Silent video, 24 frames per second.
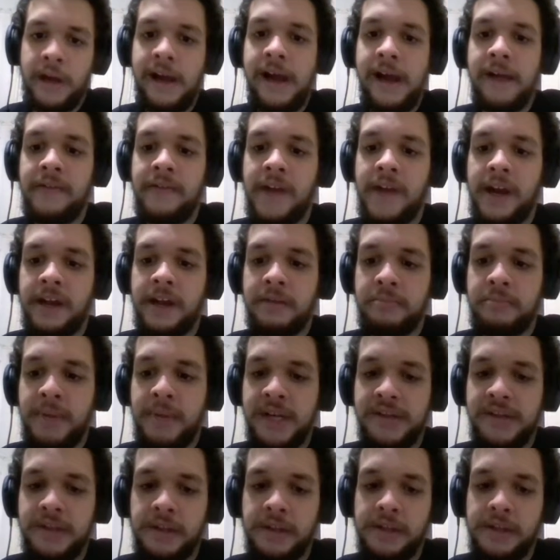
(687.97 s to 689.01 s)
and then it
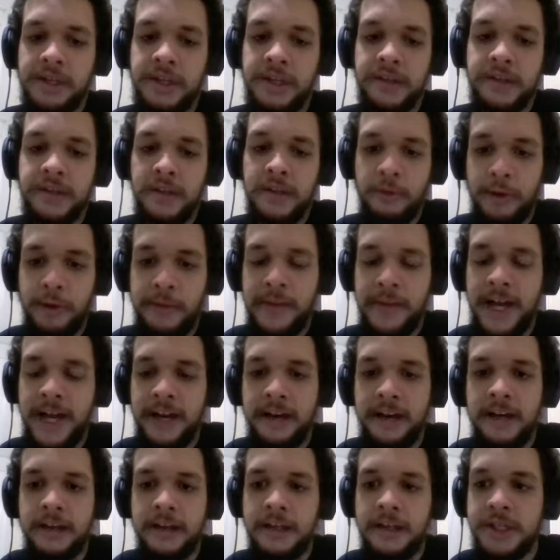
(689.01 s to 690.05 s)
basically is 3
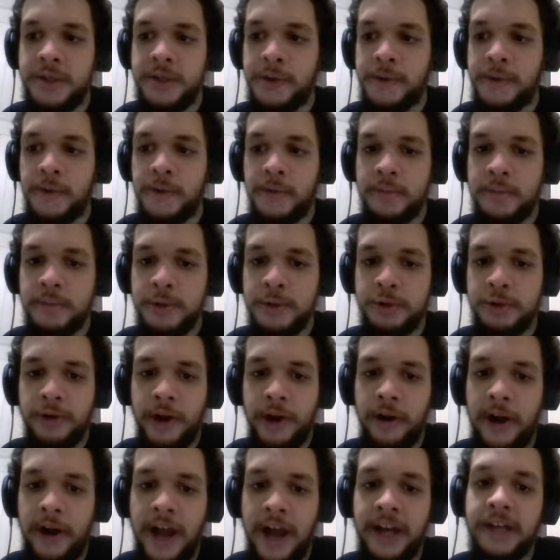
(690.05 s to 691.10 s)
mana to
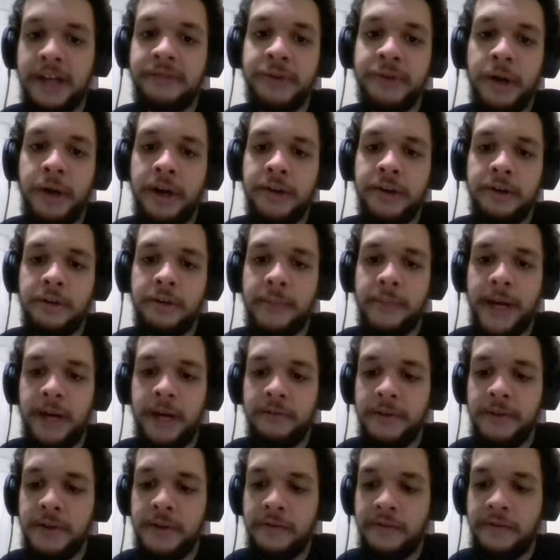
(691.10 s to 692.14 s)
trigger any of your Enter the
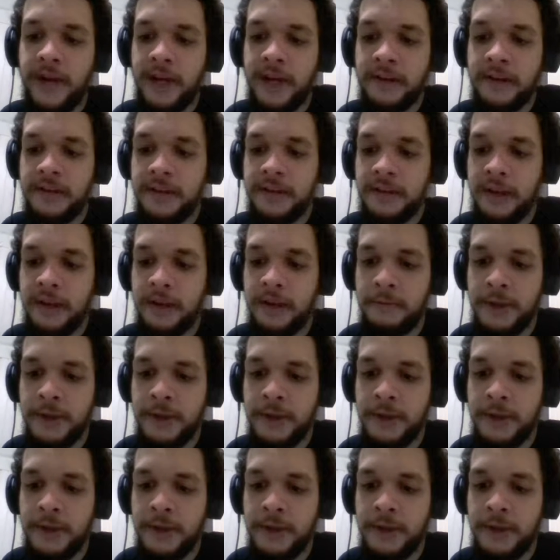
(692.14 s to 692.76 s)
Battlefield effects.